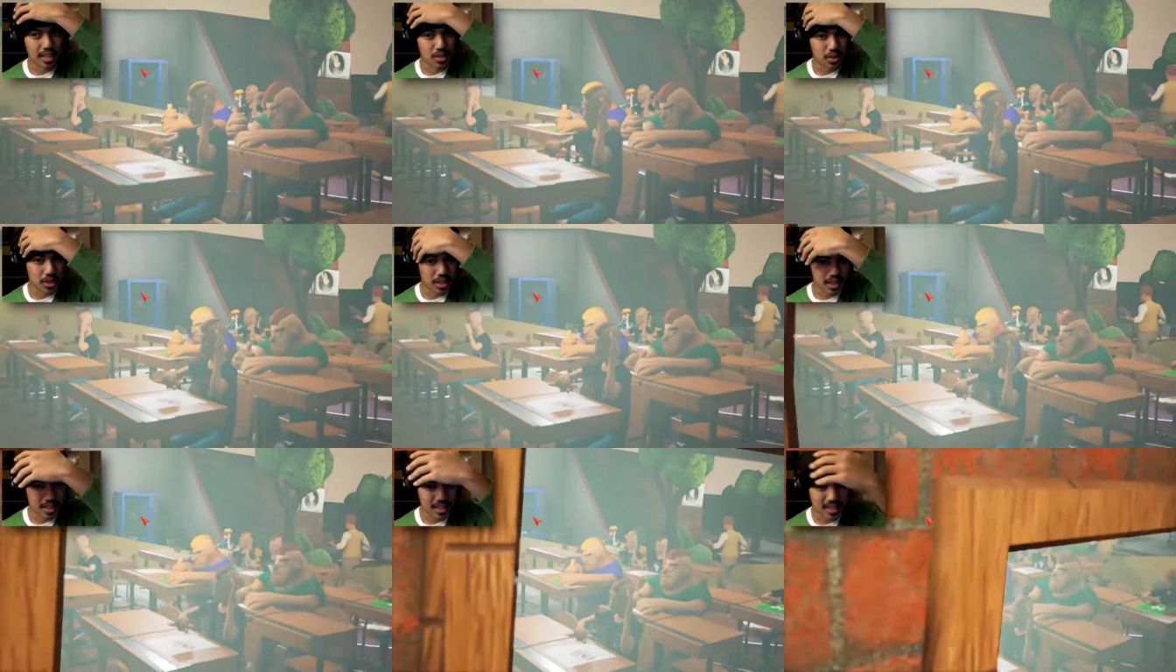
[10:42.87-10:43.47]
I do
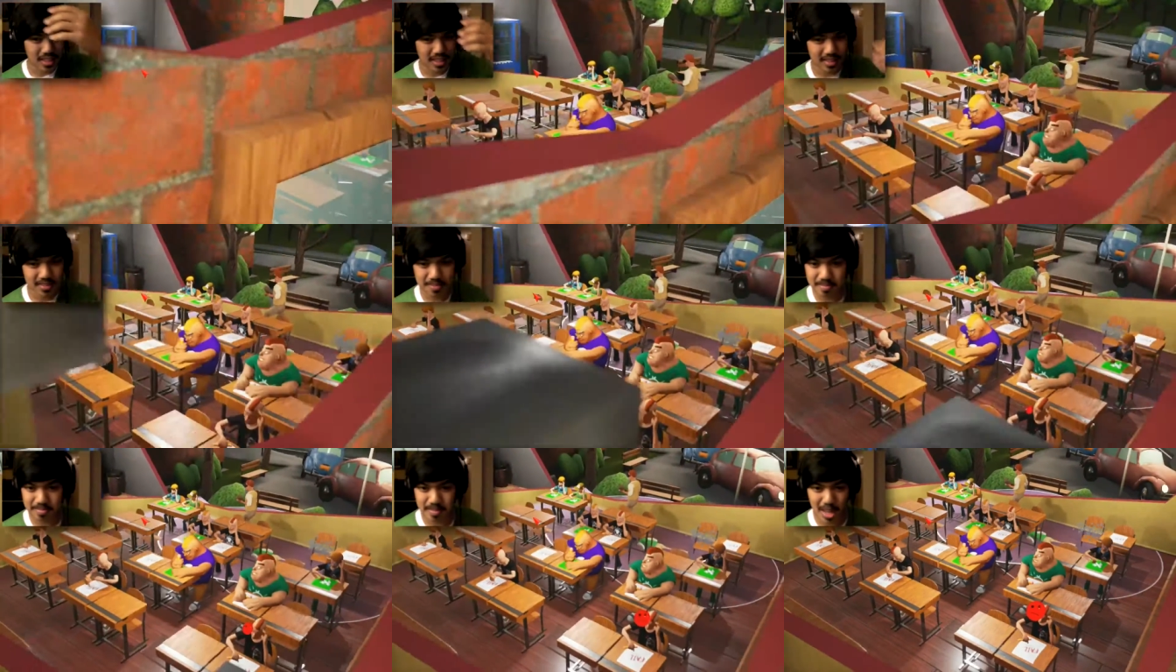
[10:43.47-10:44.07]
good?
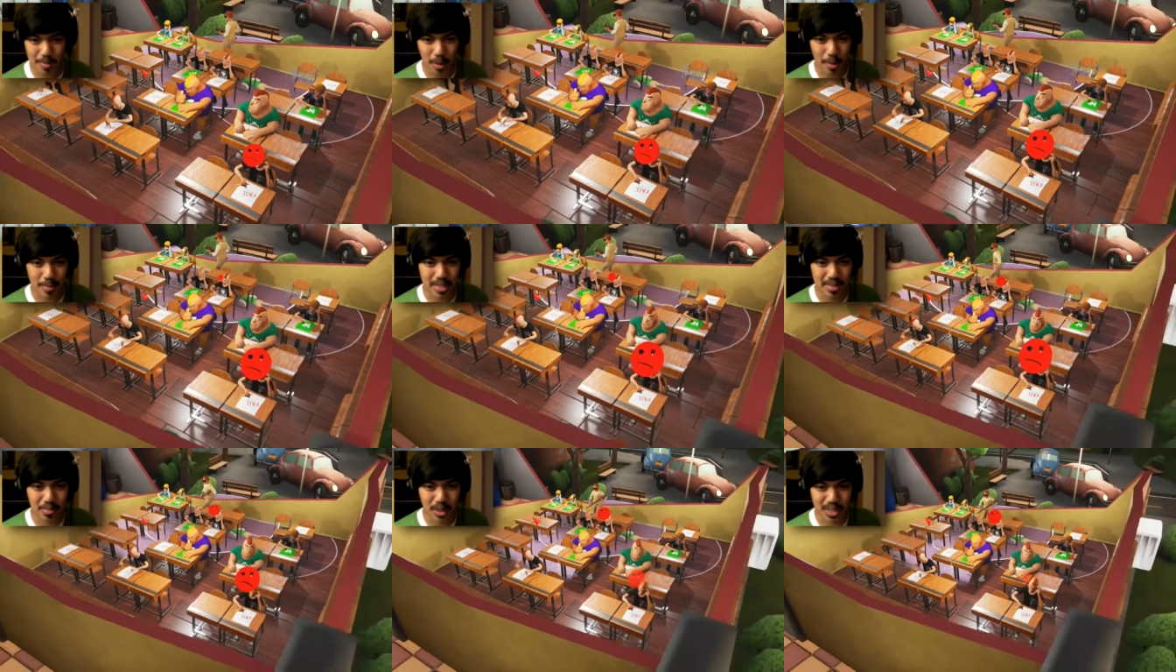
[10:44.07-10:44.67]
I probably
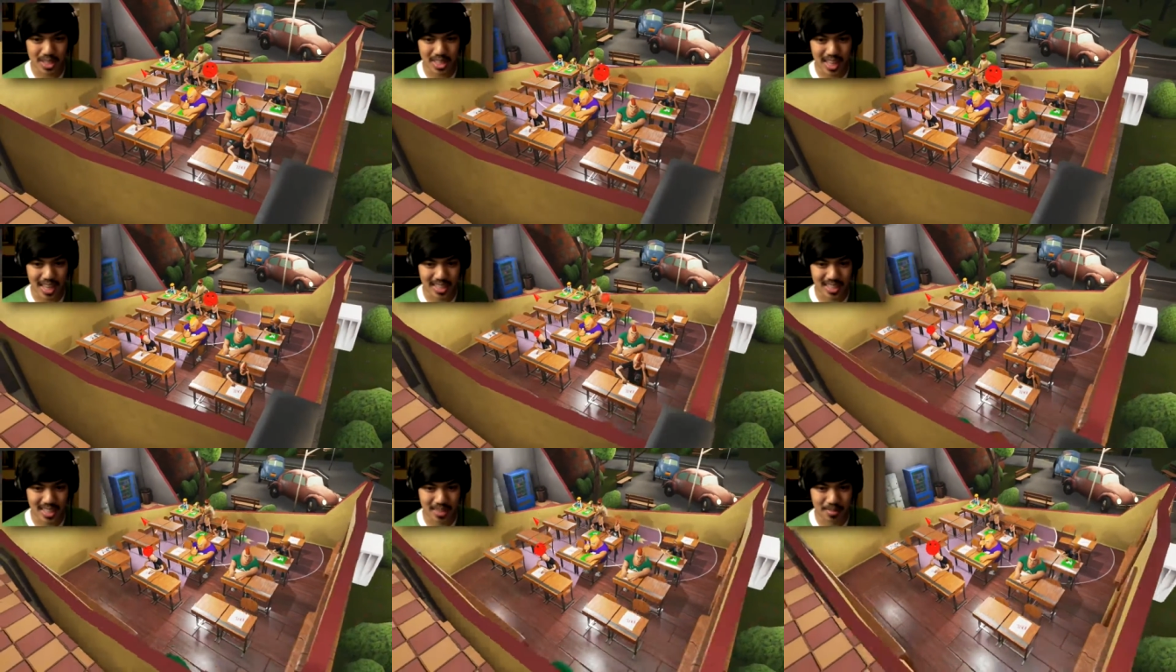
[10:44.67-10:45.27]
did worse than
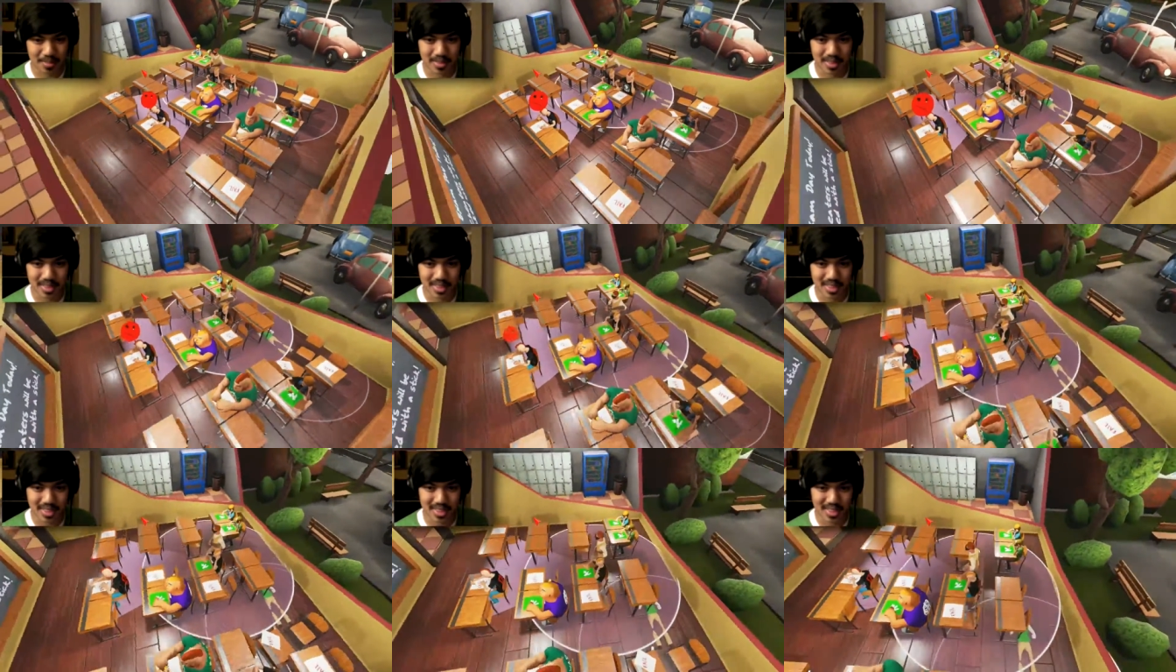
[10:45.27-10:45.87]
last time.
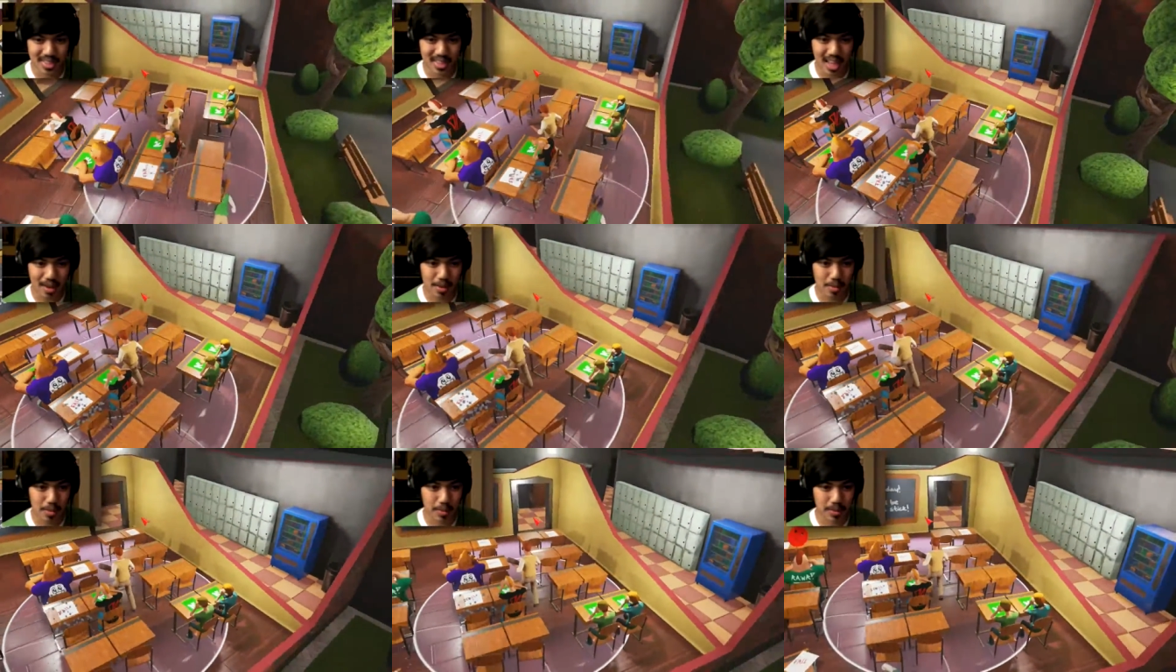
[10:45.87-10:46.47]
How
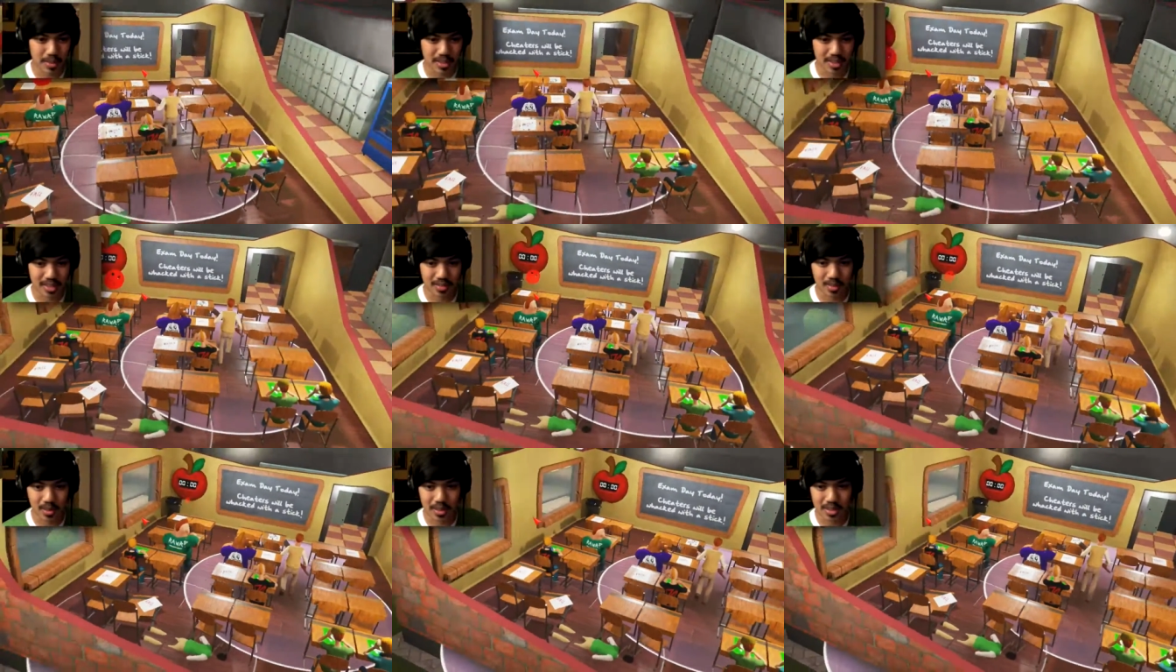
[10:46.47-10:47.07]
many people were
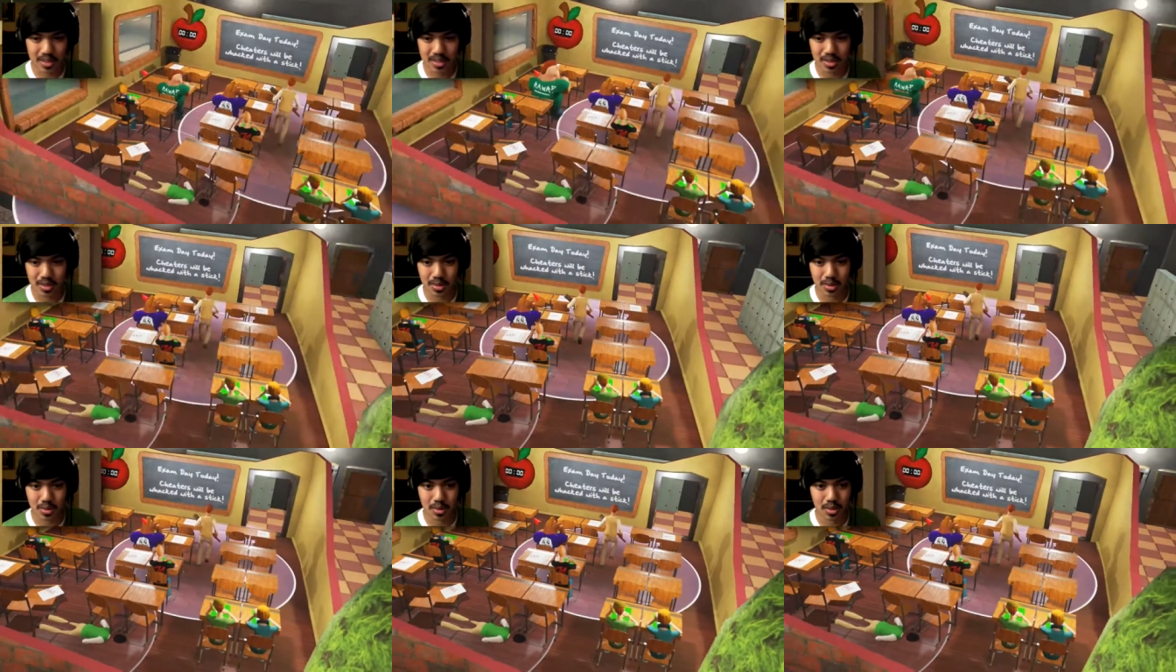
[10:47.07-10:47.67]
there? One,
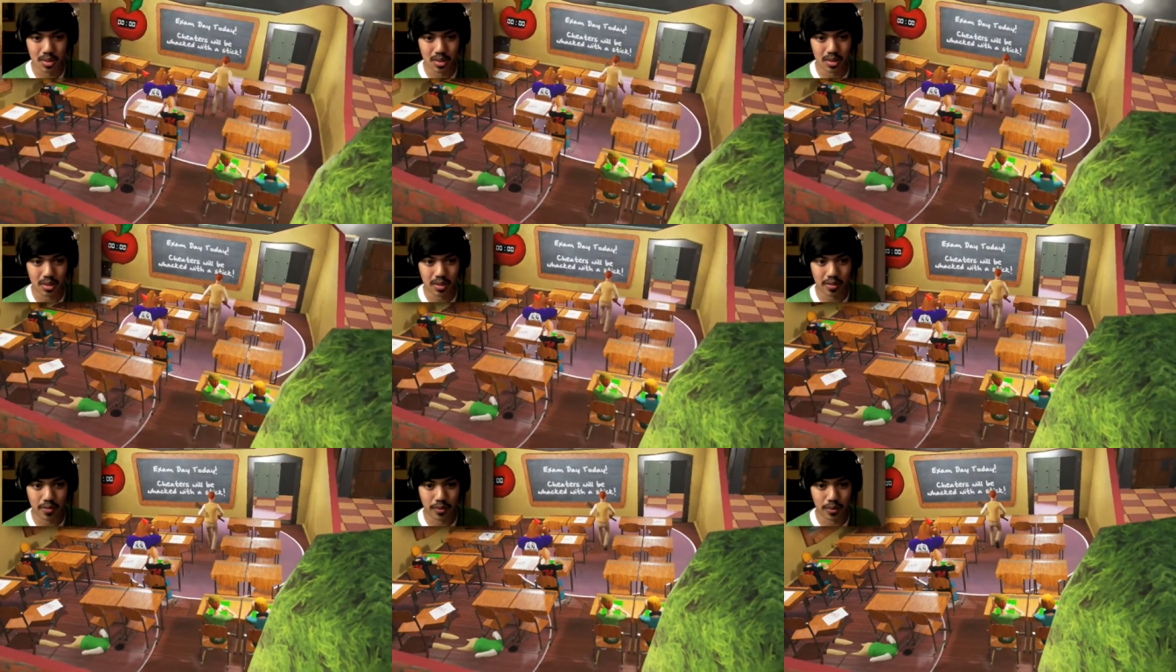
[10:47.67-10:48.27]
two,
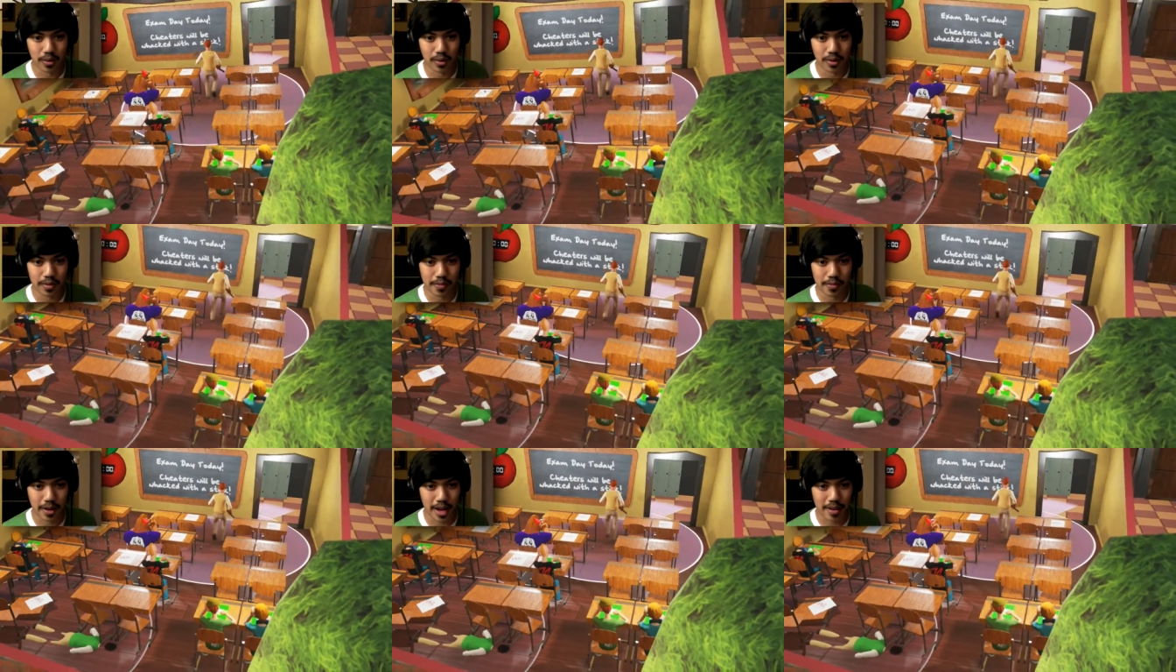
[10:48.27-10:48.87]
four,
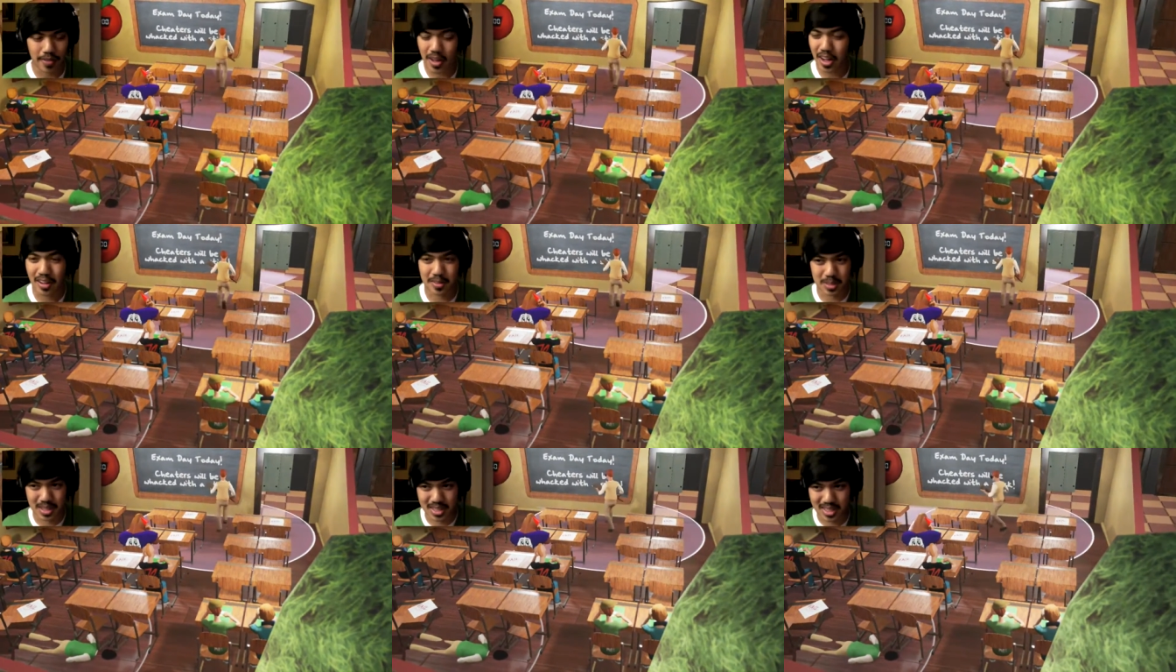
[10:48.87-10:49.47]
five.
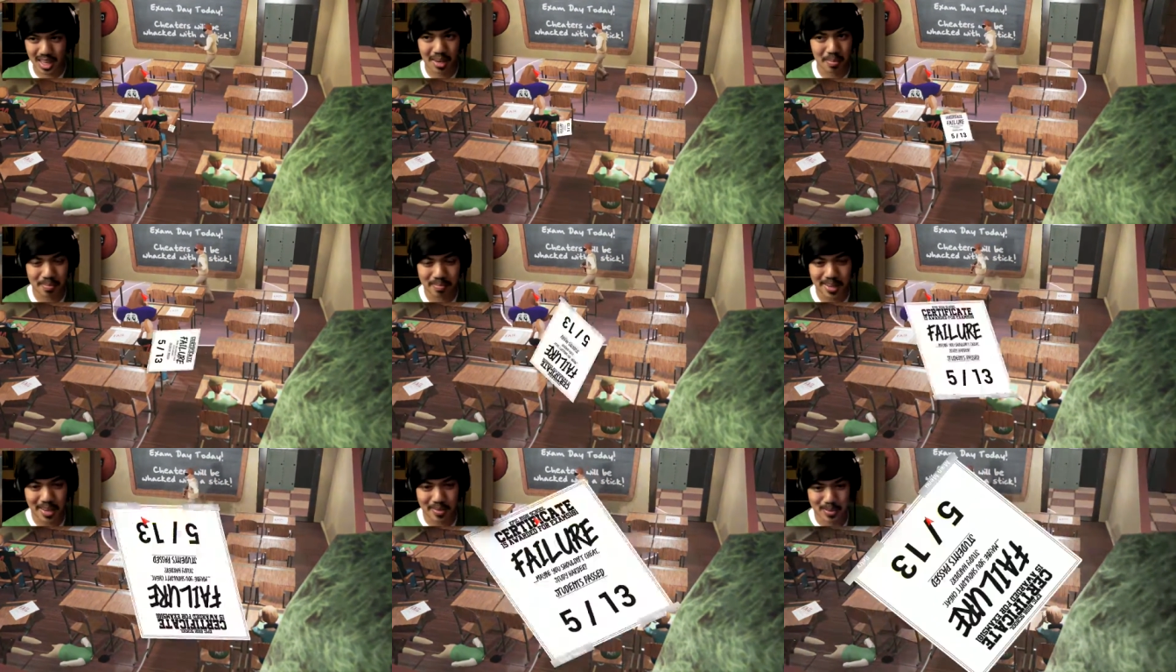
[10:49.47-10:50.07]
Oh, it was the
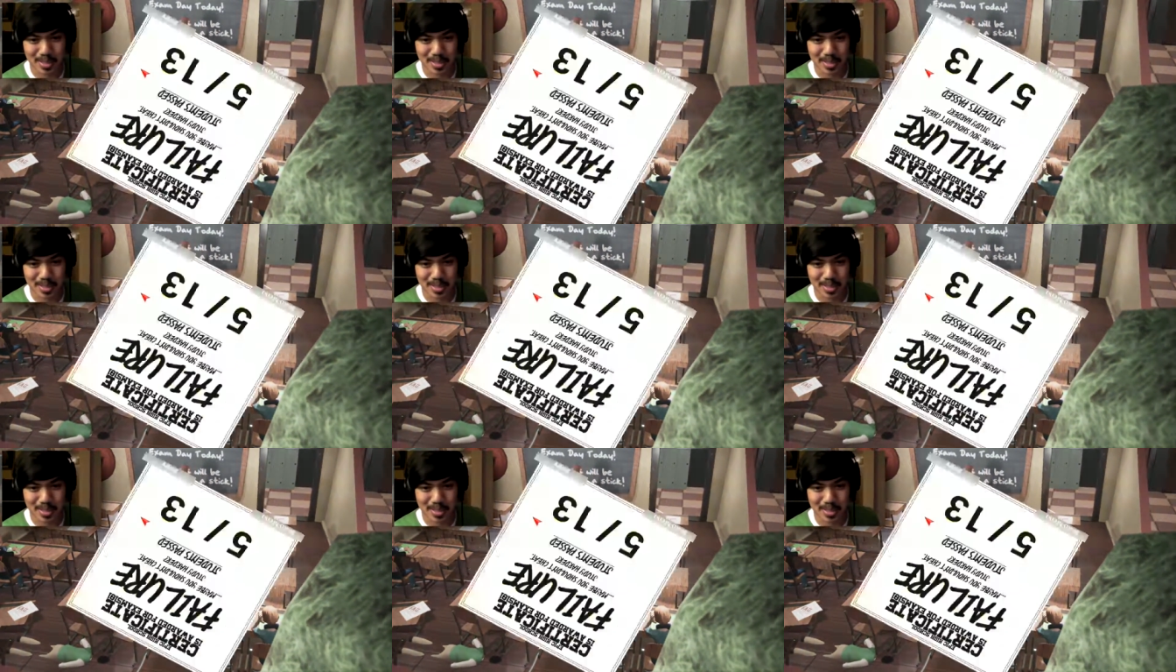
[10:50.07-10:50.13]
same. It